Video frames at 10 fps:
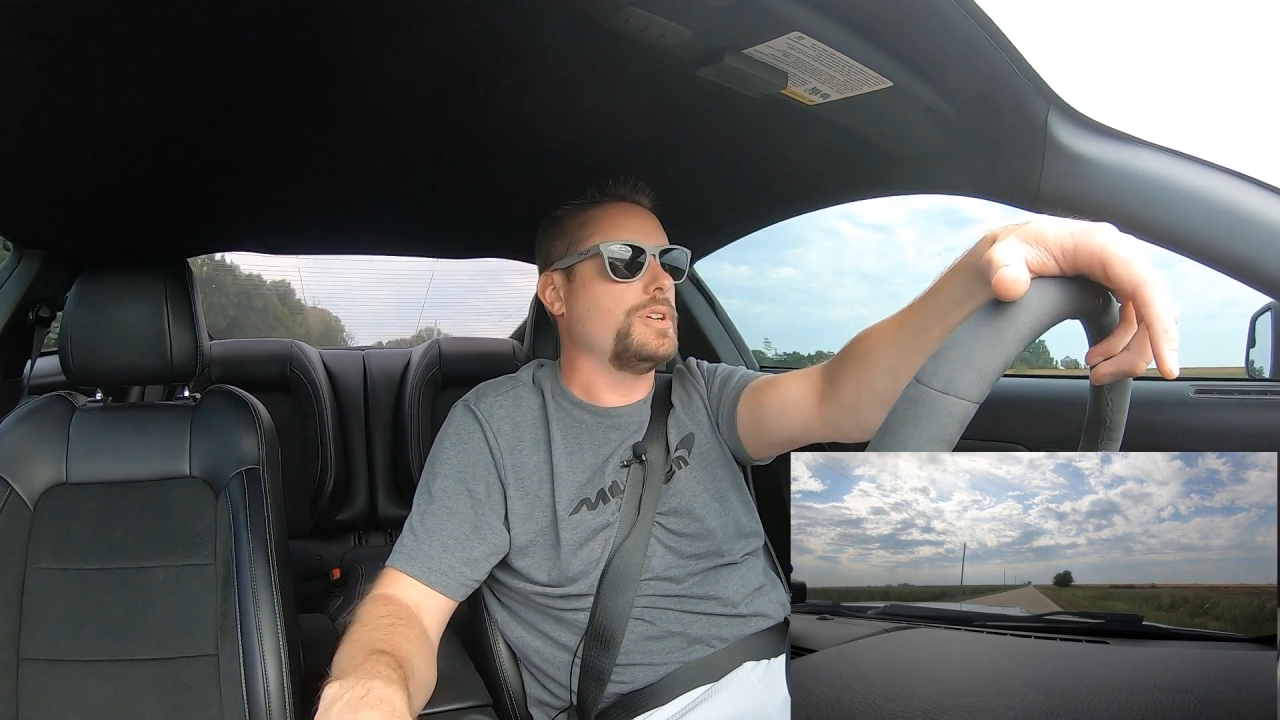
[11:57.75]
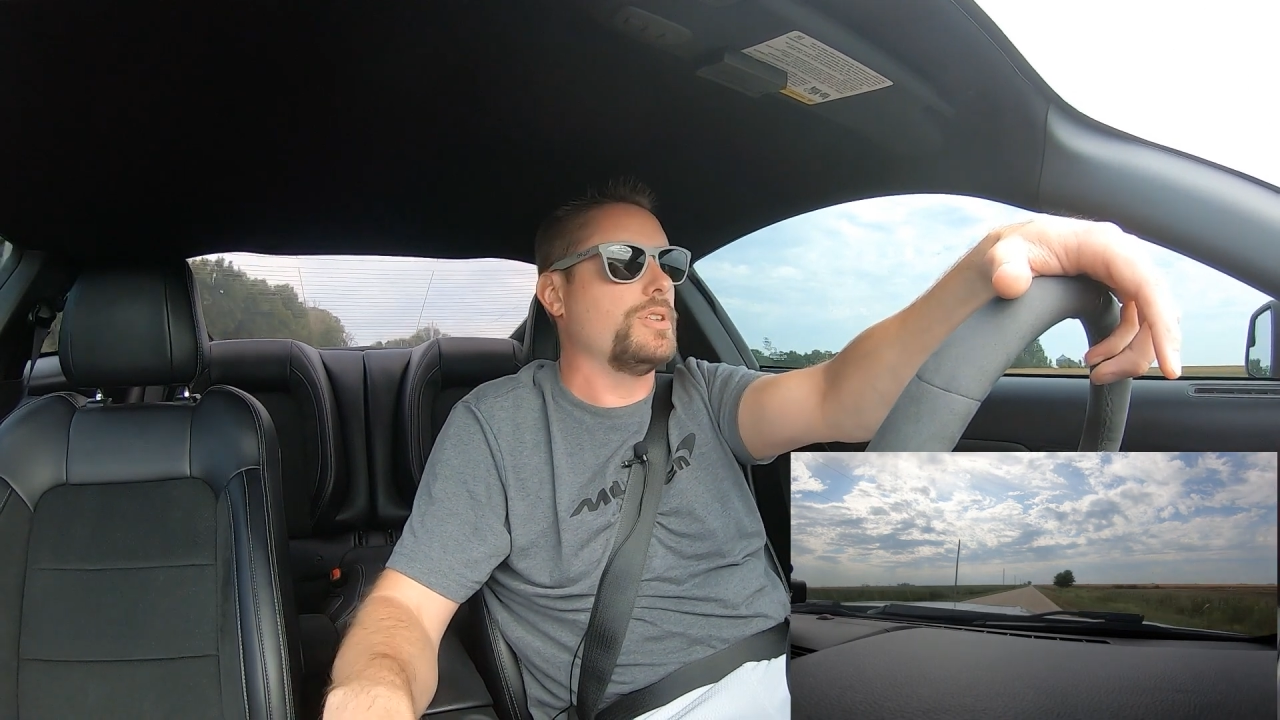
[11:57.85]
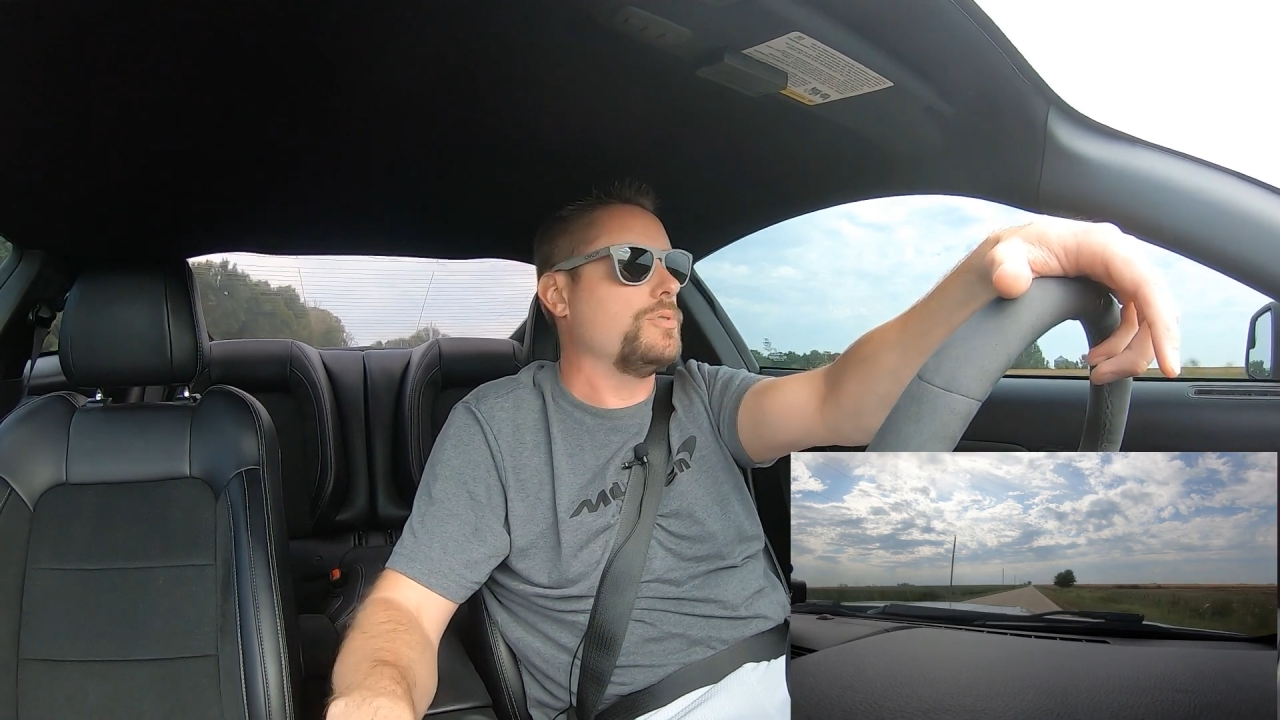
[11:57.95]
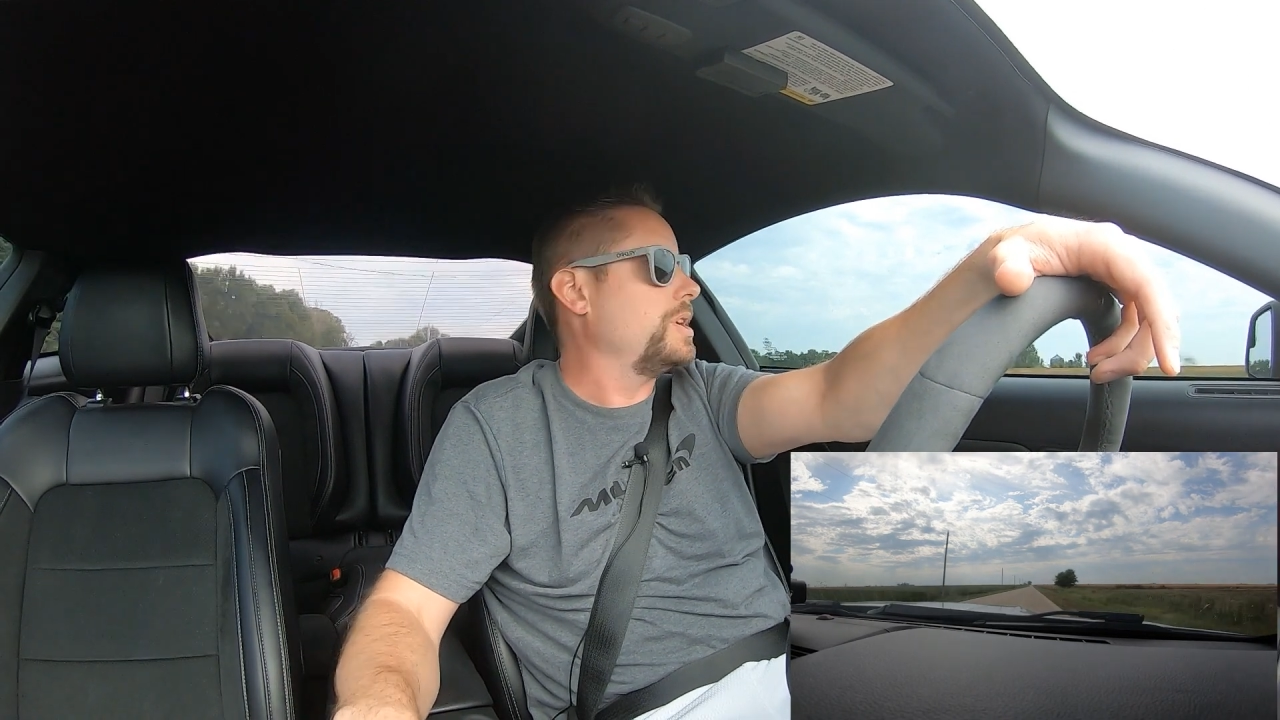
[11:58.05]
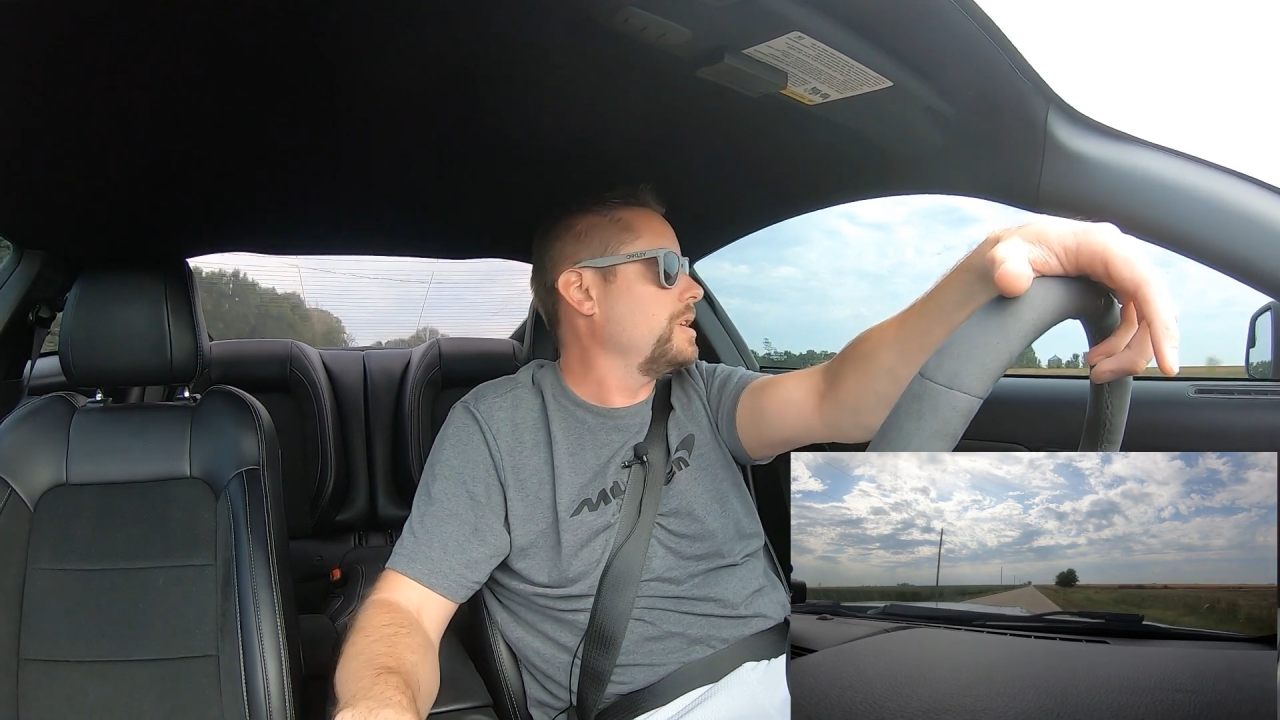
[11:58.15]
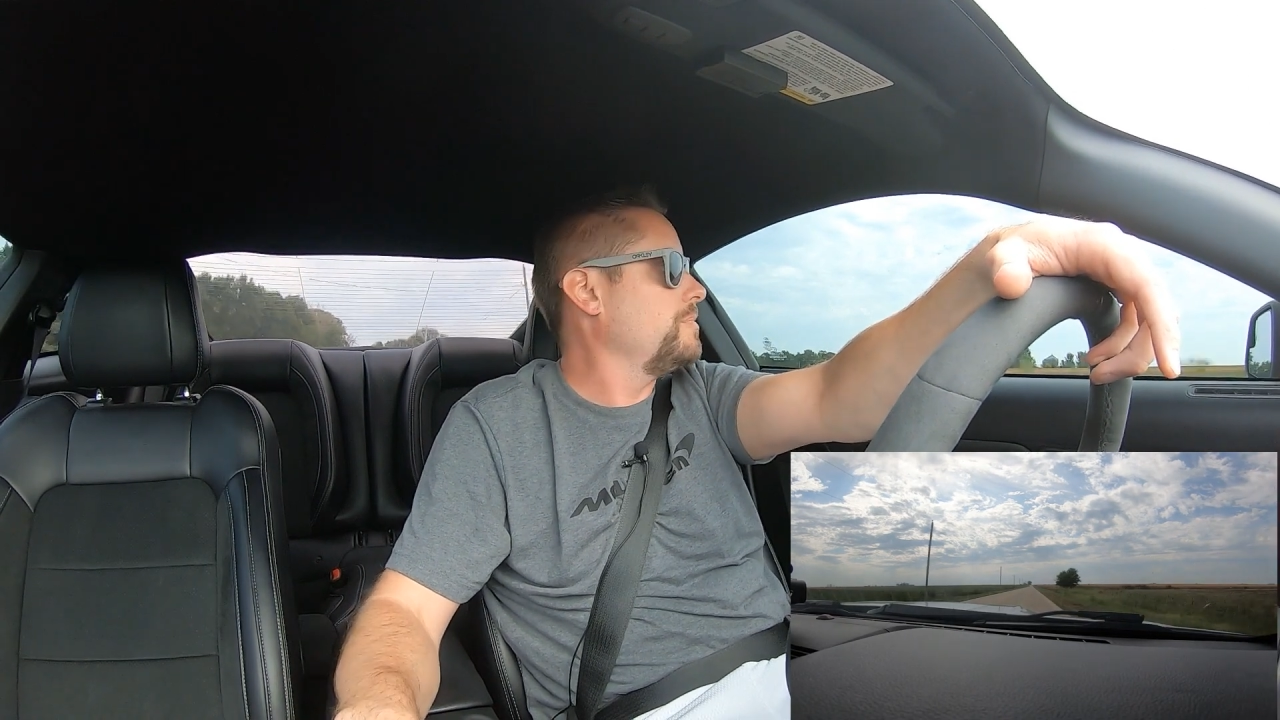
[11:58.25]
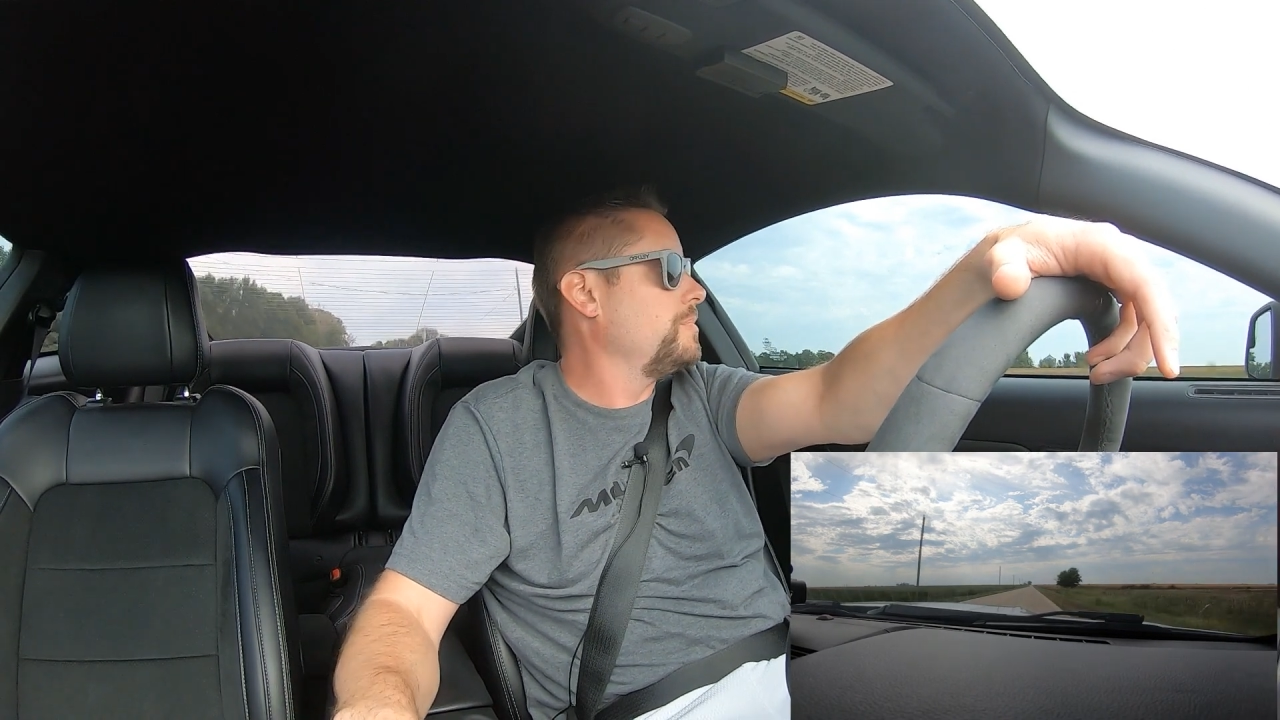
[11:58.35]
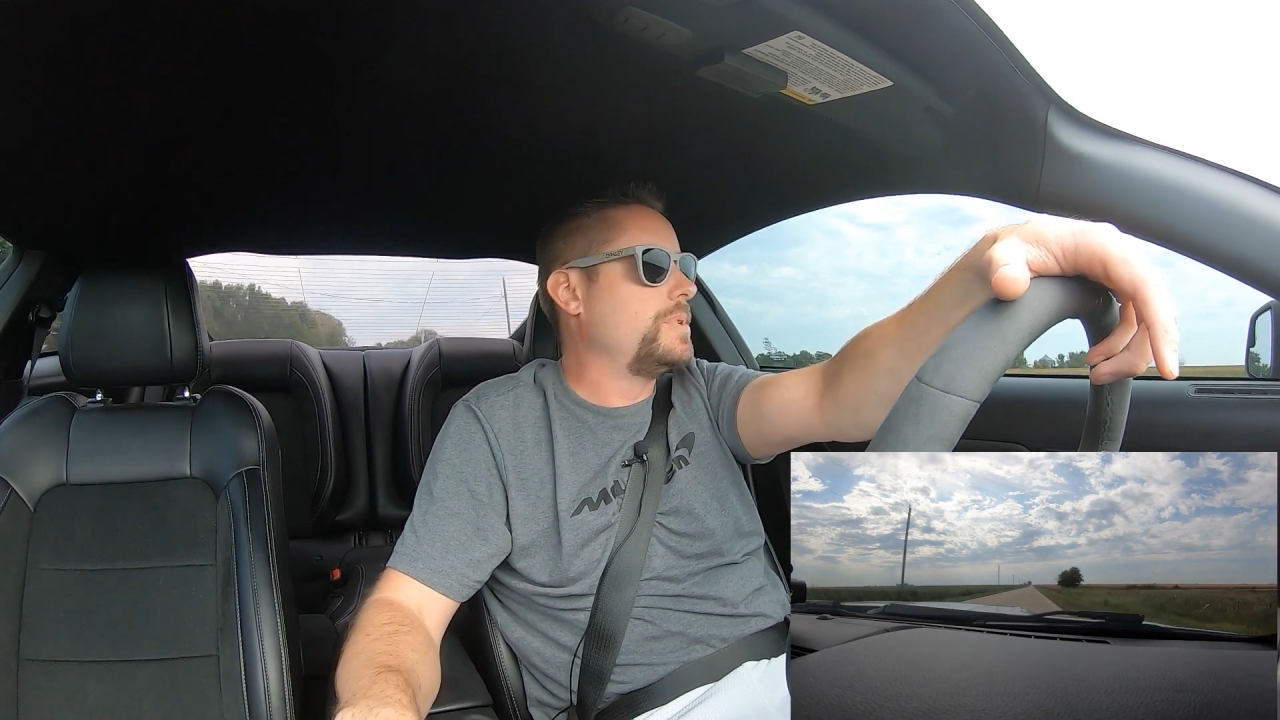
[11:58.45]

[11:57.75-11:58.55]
all the way.